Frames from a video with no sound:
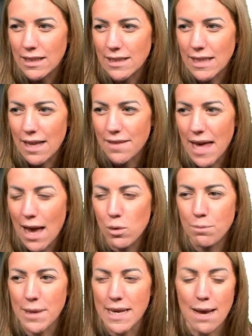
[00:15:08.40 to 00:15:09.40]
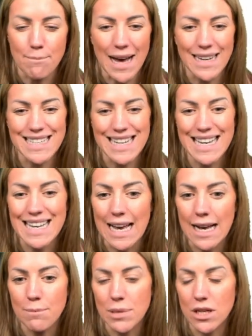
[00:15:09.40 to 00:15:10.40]
that there would be a band
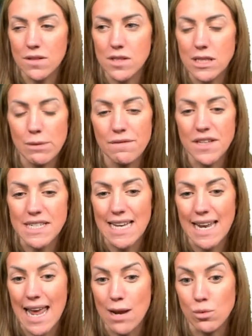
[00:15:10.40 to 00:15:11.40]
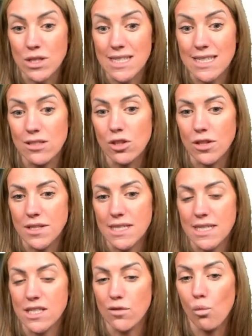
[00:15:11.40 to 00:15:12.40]
here because some of the DNA would still
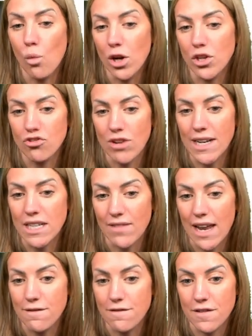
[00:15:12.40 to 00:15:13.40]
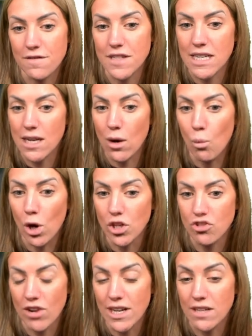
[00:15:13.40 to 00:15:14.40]
consist of one strand of N15 and one
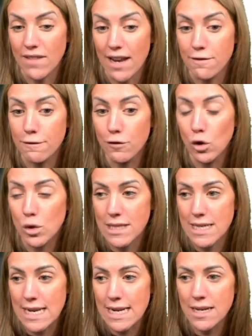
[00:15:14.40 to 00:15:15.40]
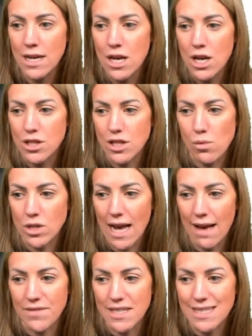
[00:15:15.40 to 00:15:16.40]
strand of N14. So it would
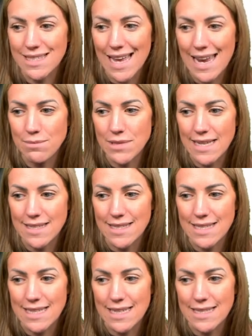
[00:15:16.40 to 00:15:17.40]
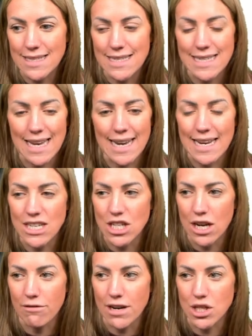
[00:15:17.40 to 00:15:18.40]
have the same density as the DNA in
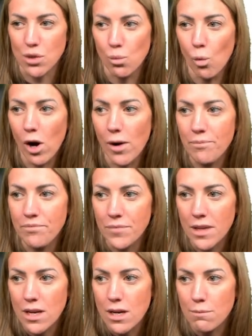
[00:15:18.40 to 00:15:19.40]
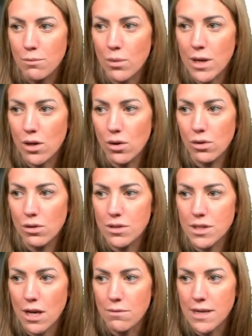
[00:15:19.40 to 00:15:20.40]
generation one. But we
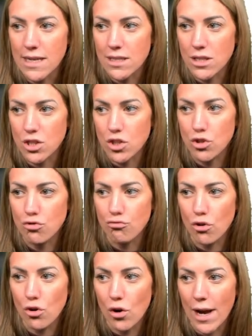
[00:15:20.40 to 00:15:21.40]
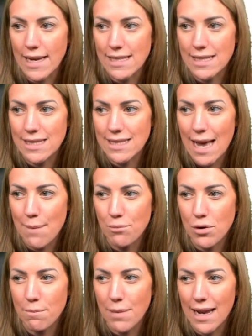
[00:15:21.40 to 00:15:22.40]
also need to draw a
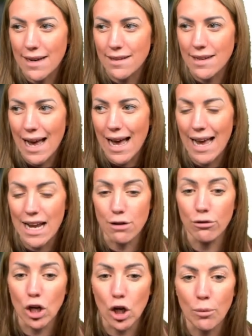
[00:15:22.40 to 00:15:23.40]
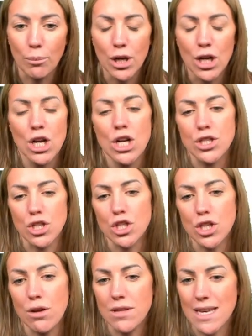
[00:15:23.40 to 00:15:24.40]
separate band higher up to
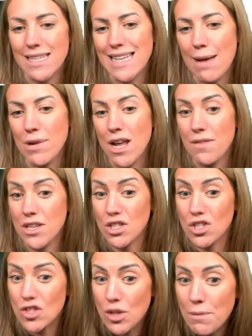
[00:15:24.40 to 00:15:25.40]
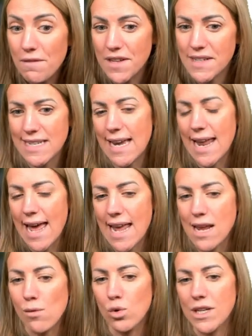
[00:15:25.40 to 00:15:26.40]
show the examiner that some of the
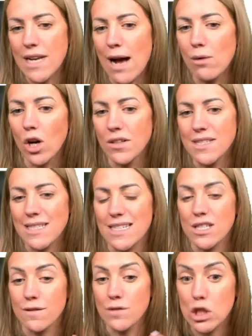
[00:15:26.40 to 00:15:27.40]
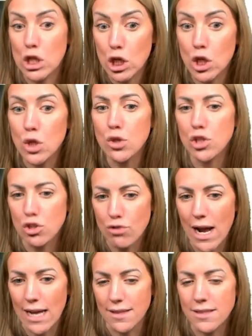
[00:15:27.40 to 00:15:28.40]
DNA would now consist of two
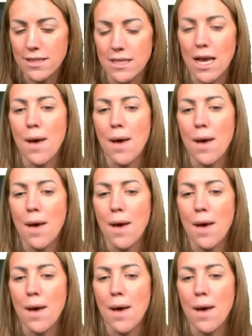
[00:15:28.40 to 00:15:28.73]
strands,